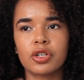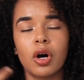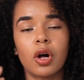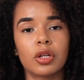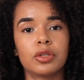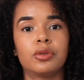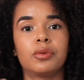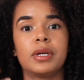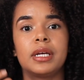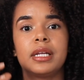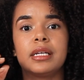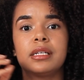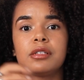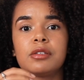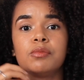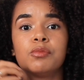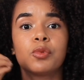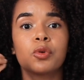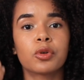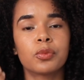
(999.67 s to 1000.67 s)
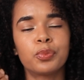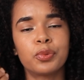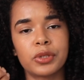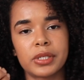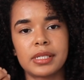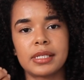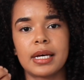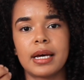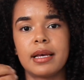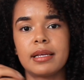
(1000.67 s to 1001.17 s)
although it is more
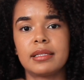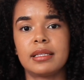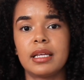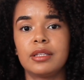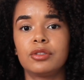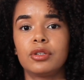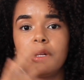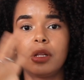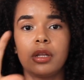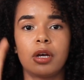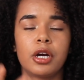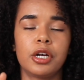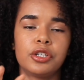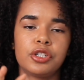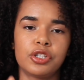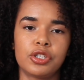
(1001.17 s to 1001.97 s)
precise than the large